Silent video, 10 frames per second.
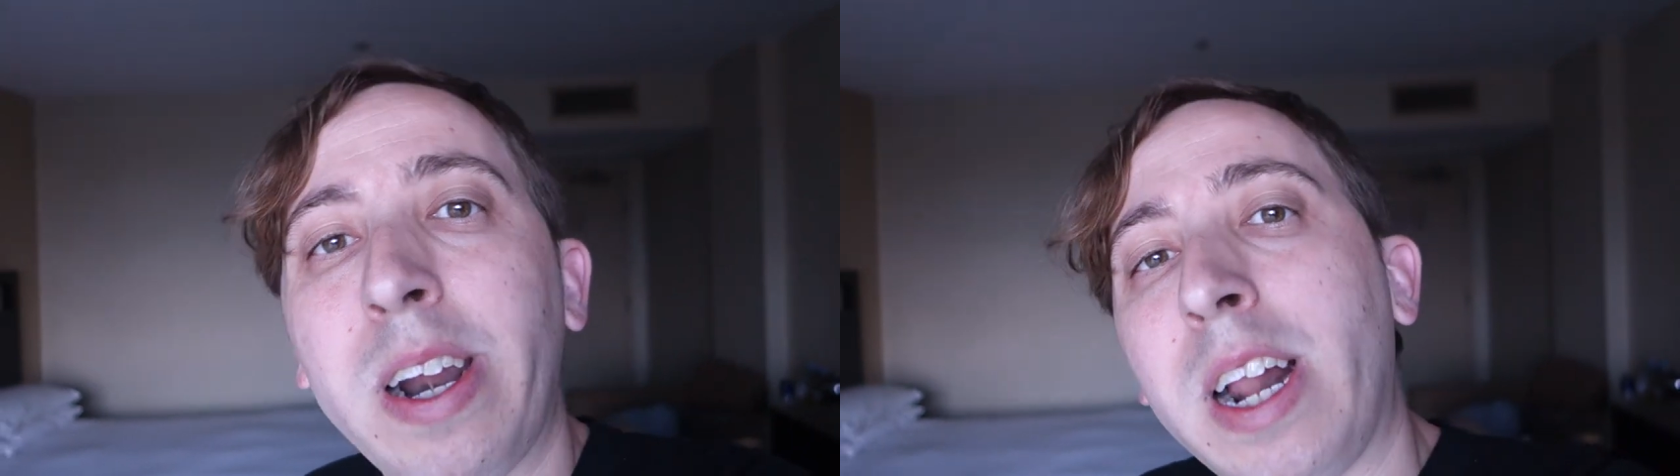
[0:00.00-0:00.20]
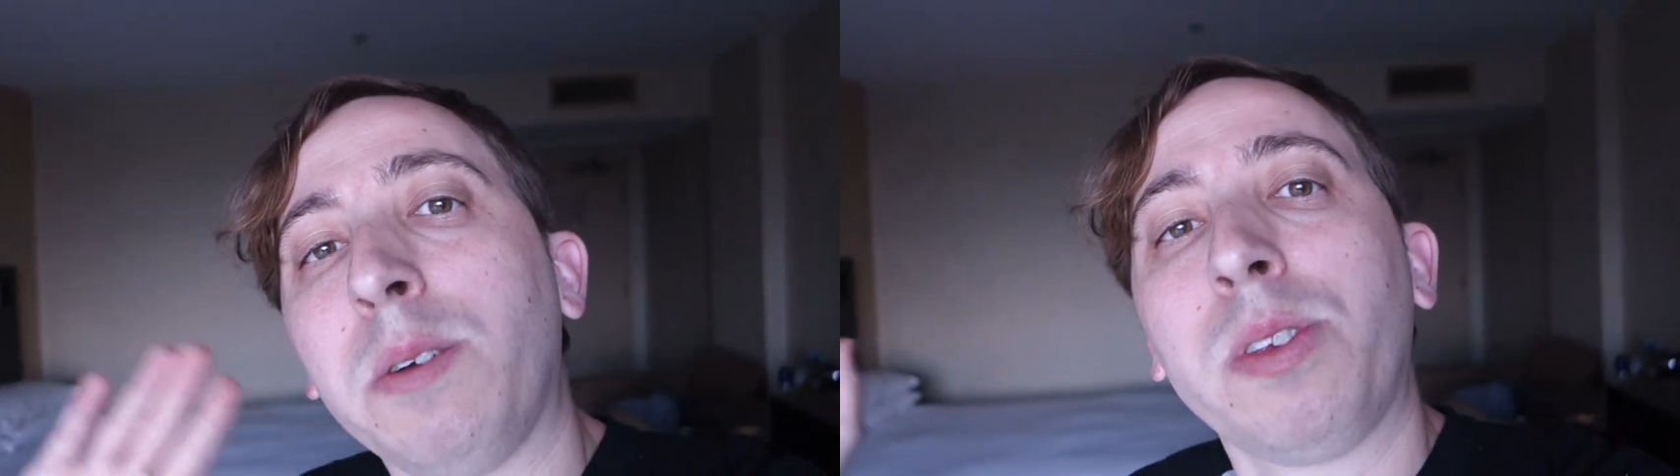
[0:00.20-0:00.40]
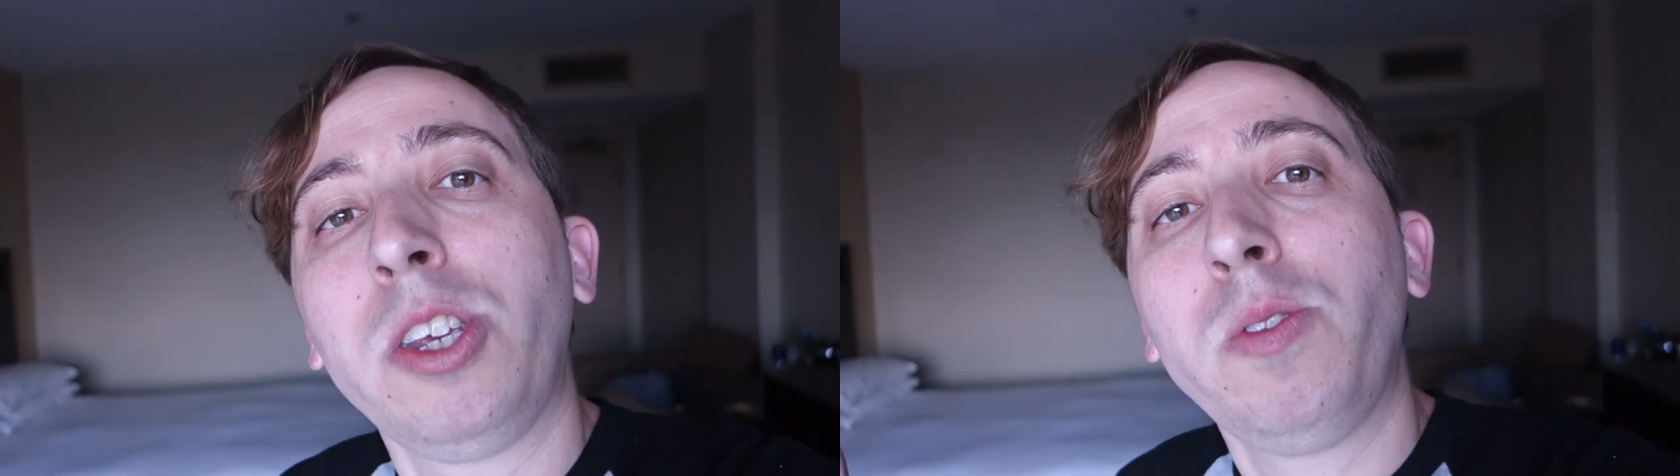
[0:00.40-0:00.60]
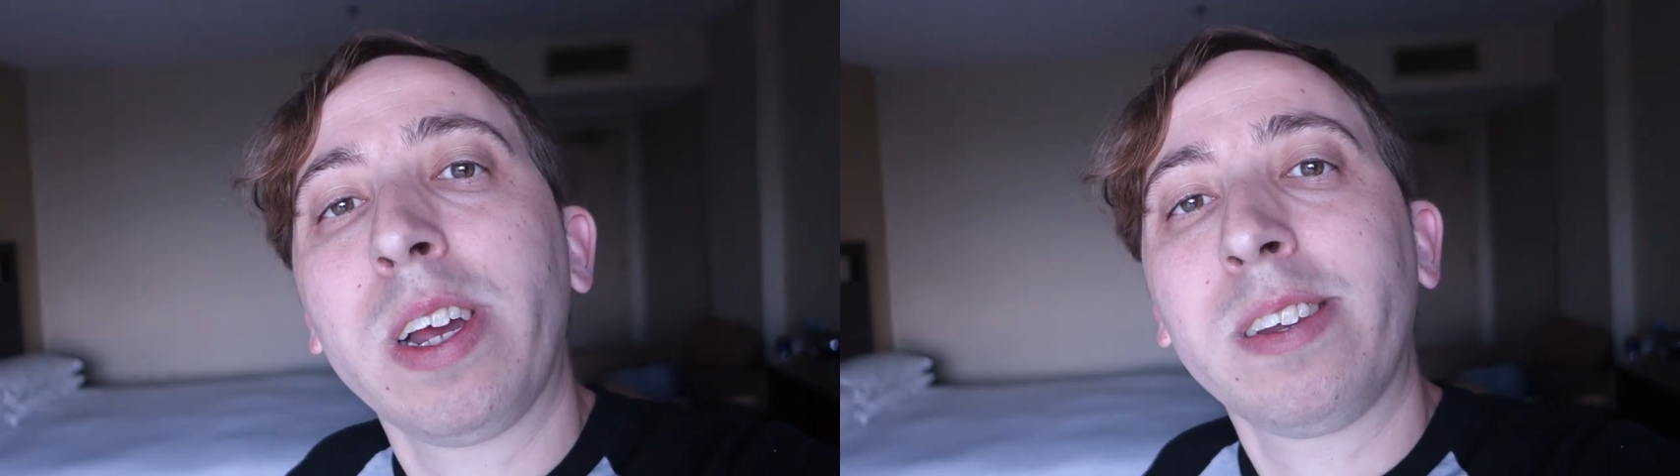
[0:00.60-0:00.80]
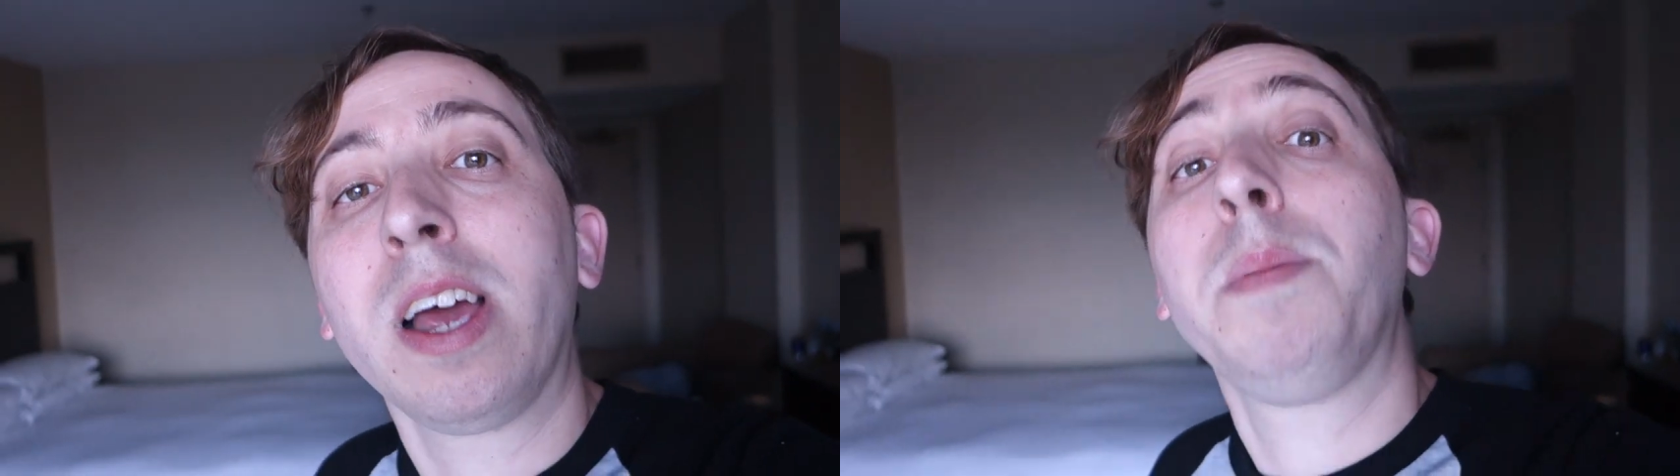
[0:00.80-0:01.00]
and I will see you
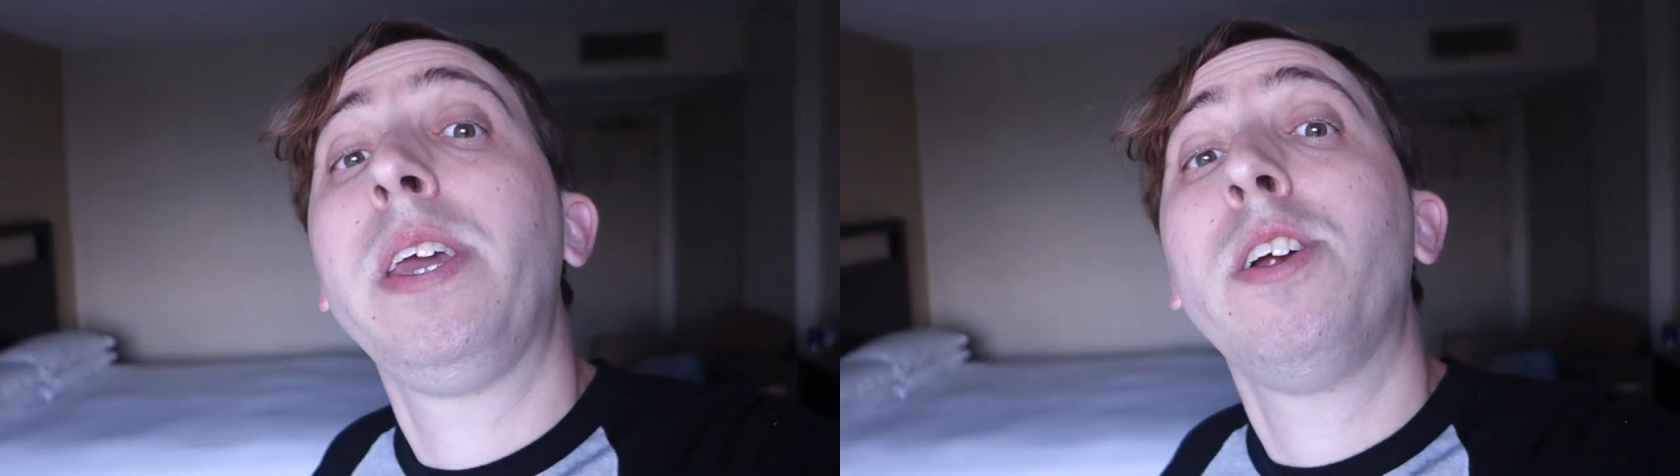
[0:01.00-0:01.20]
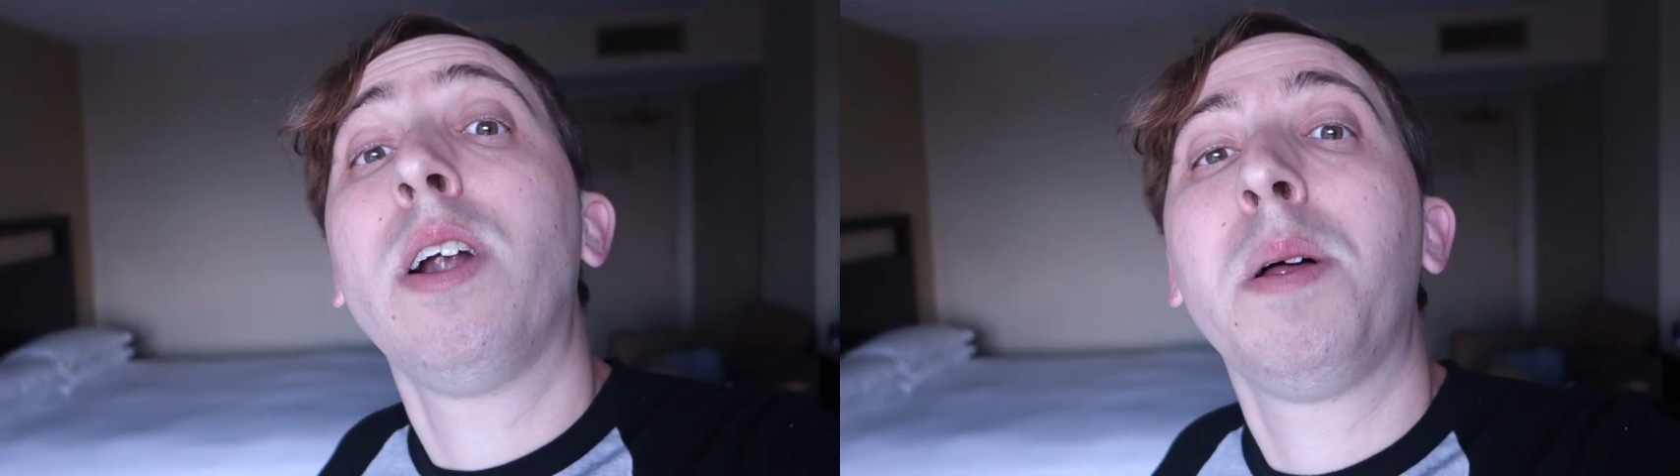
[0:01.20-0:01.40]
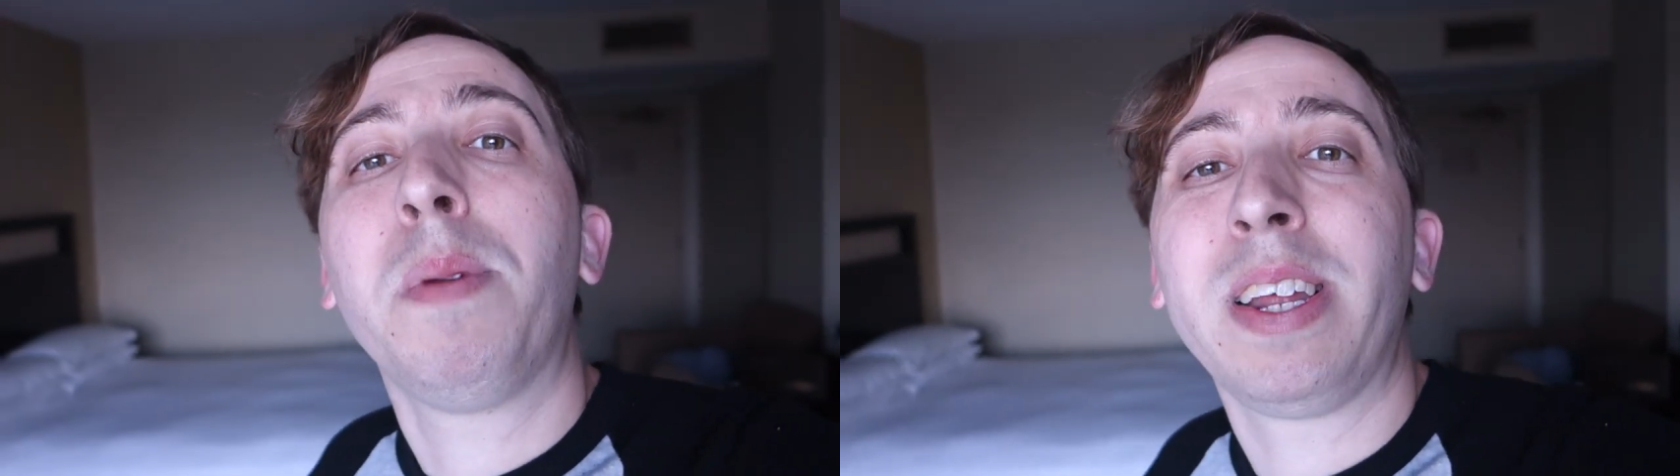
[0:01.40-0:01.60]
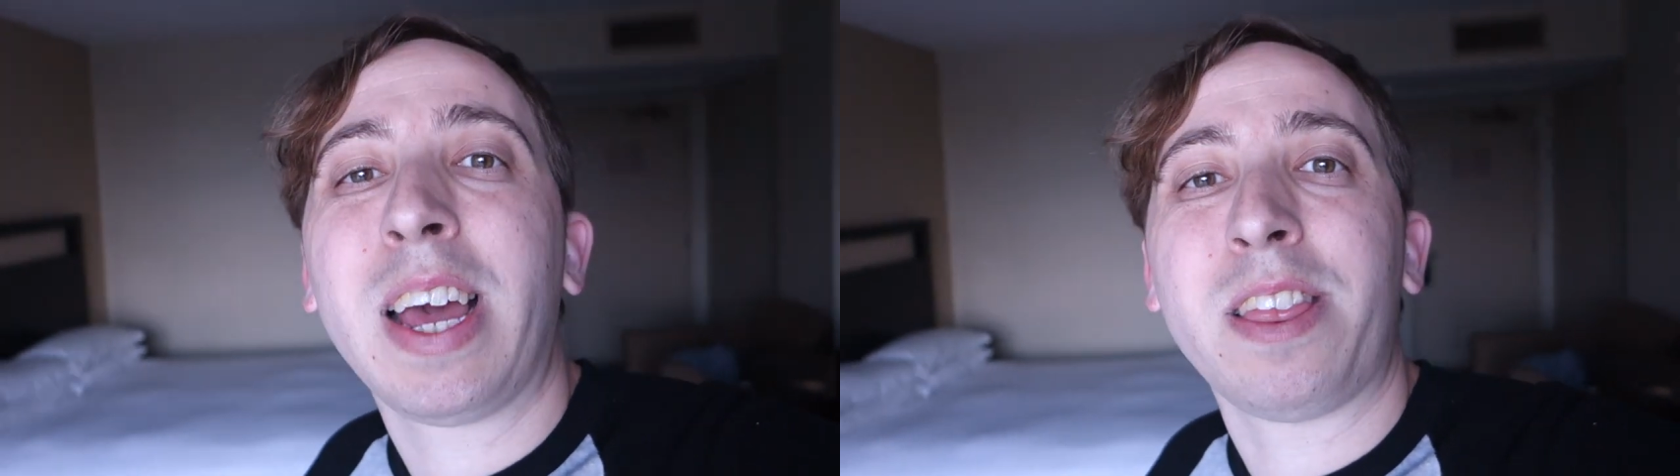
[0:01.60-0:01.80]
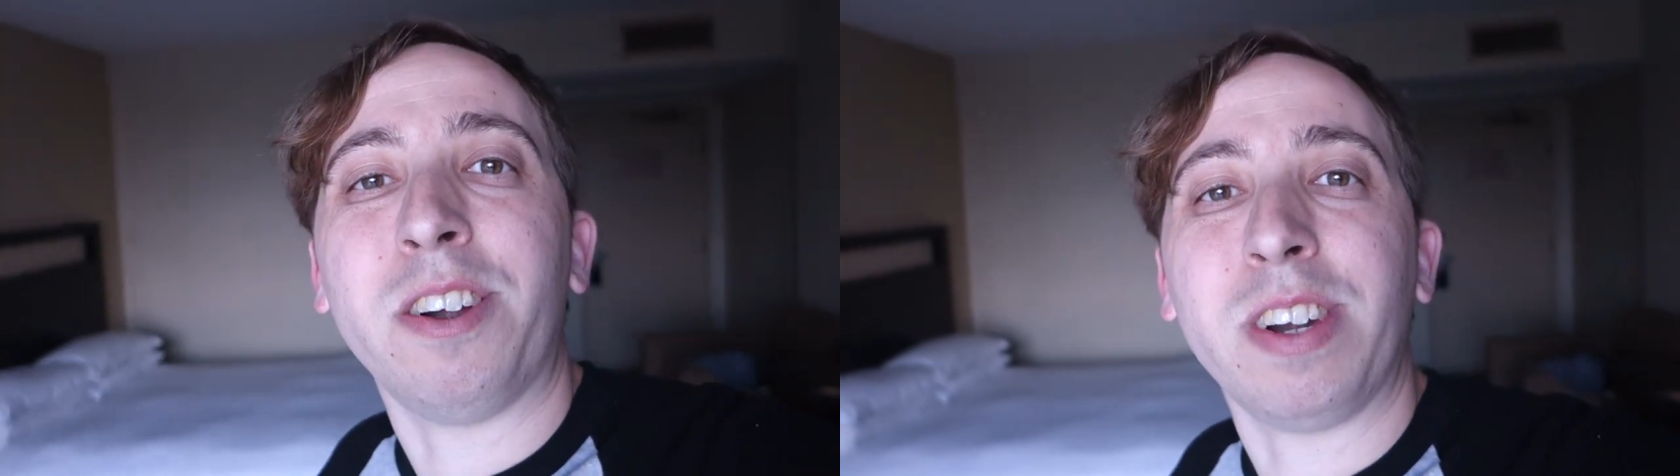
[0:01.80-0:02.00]
next time here on Money
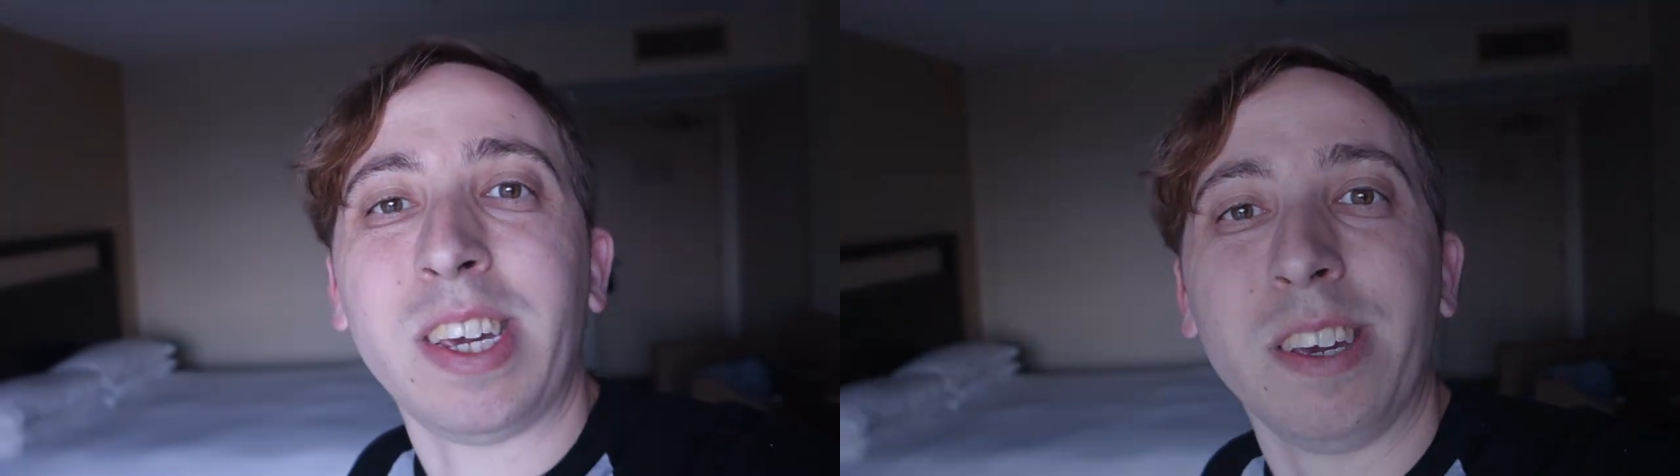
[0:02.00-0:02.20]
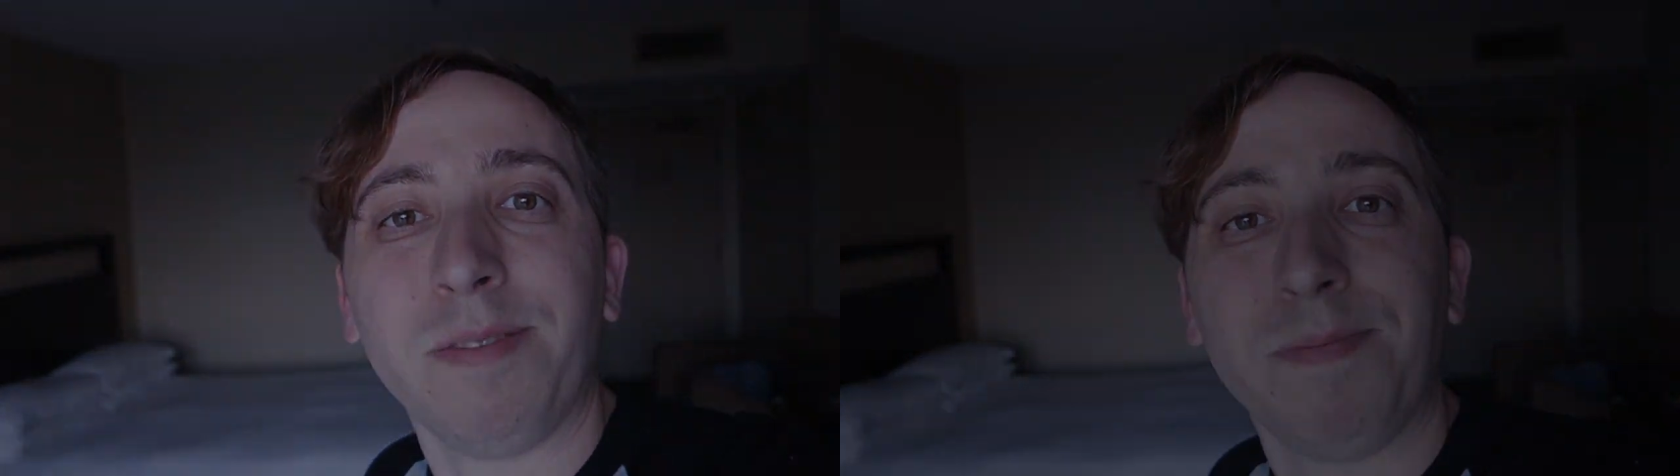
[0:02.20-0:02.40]
at 30.